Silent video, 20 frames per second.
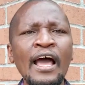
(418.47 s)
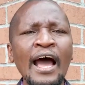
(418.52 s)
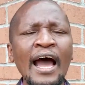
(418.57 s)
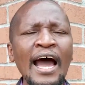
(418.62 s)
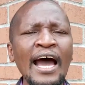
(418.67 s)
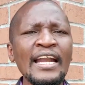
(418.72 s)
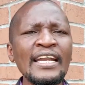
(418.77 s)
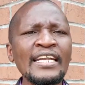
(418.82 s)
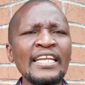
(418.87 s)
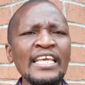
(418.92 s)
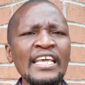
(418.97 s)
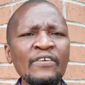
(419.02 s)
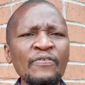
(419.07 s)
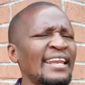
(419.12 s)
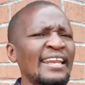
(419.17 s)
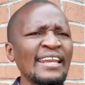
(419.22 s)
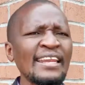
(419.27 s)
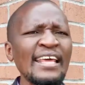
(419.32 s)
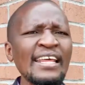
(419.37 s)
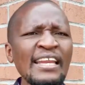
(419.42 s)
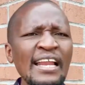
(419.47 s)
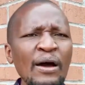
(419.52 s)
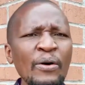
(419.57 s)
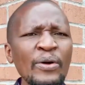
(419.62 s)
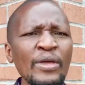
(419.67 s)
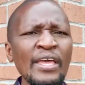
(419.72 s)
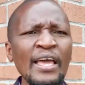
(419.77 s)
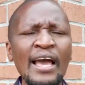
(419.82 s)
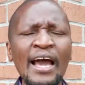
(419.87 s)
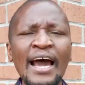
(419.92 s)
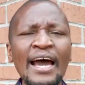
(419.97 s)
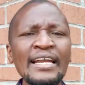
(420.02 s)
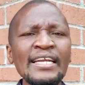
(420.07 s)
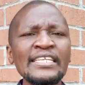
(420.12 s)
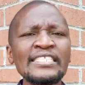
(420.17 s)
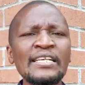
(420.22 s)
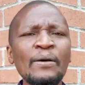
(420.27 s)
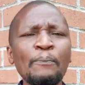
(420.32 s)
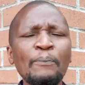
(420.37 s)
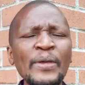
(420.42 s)
And David ran away and
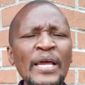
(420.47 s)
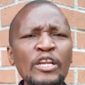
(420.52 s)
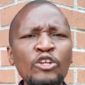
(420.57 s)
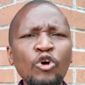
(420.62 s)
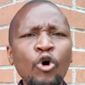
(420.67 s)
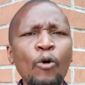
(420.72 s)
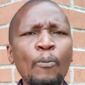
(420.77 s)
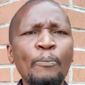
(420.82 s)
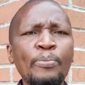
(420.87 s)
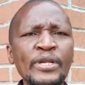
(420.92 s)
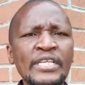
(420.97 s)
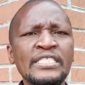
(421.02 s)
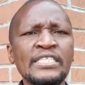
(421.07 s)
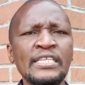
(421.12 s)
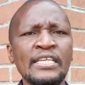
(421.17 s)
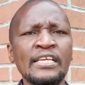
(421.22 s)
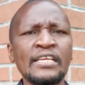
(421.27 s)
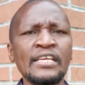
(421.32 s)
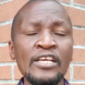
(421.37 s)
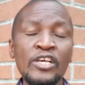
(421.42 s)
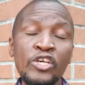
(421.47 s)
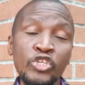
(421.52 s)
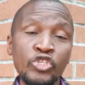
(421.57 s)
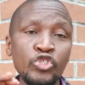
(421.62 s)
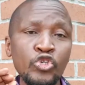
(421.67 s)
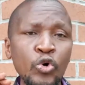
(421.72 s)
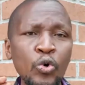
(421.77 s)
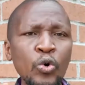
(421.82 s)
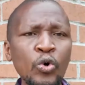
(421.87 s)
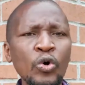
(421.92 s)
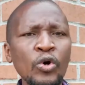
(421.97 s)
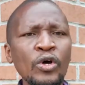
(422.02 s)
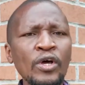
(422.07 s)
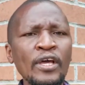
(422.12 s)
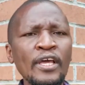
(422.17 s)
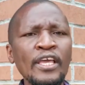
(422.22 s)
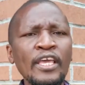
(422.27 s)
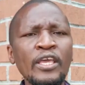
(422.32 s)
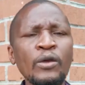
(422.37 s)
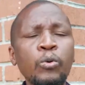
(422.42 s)
disappeared completely. So
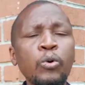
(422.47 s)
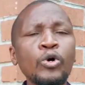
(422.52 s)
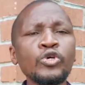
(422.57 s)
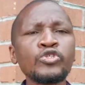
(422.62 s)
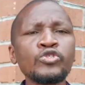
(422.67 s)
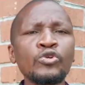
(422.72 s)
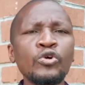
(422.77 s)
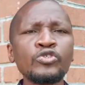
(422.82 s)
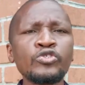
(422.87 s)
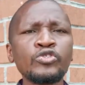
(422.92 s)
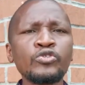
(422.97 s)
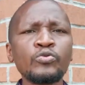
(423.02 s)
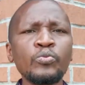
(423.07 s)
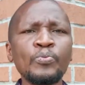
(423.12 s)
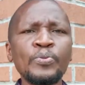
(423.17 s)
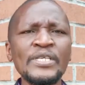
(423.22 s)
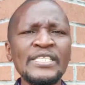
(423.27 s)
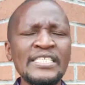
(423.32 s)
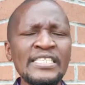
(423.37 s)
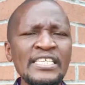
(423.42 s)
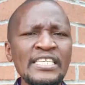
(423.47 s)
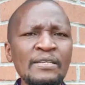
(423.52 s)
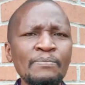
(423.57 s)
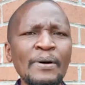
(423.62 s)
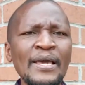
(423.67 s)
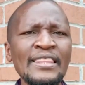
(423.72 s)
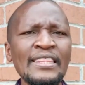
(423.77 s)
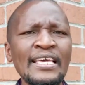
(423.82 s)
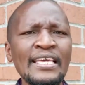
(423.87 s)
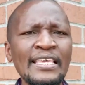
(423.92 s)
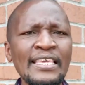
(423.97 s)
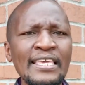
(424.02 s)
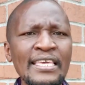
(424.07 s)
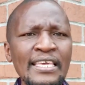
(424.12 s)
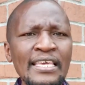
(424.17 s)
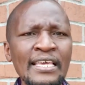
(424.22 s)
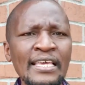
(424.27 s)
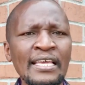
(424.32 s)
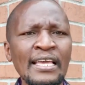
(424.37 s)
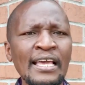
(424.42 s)
he was not to be seen by the
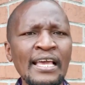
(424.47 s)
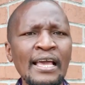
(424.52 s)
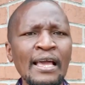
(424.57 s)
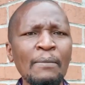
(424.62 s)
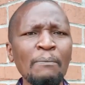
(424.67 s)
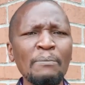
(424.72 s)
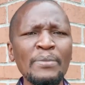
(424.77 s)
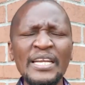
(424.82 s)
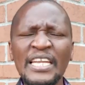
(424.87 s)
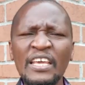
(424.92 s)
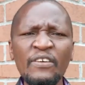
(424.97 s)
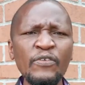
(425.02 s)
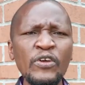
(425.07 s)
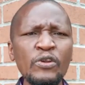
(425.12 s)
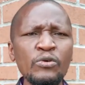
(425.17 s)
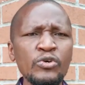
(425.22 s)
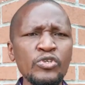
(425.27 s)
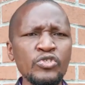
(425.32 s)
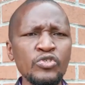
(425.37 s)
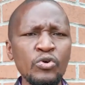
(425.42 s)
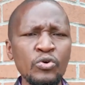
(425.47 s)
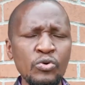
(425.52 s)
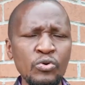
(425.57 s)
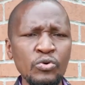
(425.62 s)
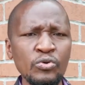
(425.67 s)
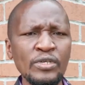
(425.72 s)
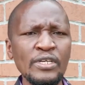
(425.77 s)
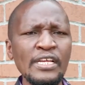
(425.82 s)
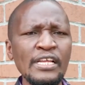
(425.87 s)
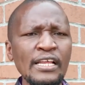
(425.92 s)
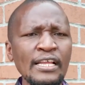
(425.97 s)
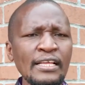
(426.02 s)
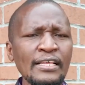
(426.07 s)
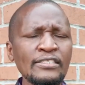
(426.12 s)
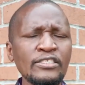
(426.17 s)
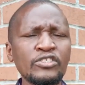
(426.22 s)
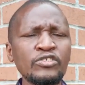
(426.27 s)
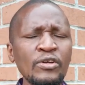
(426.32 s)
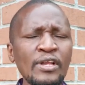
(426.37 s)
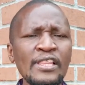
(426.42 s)
king. David was so good.
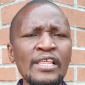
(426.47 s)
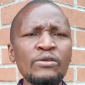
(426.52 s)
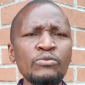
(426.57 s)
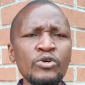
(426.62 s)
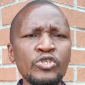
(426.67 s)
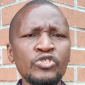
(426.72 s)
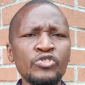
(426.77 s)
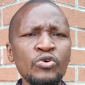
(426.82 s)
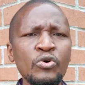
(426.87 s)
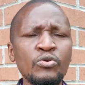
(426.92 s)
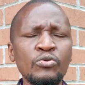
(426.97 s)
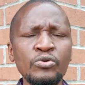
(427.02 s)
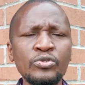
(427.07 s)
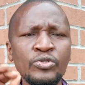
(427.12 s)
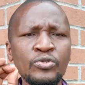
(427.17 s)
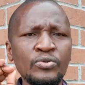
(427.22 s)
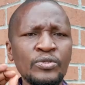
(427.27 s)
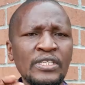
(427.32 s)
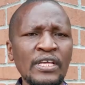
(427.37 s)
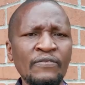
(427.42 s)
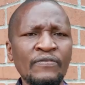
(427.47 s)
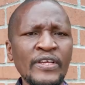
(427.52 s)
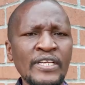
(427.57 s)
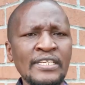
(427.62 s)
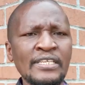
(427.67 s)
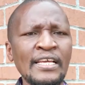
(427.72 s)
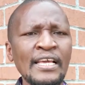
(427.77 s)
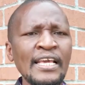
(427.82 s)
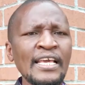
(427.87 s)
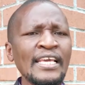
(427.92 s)
Jonathan was so good to David.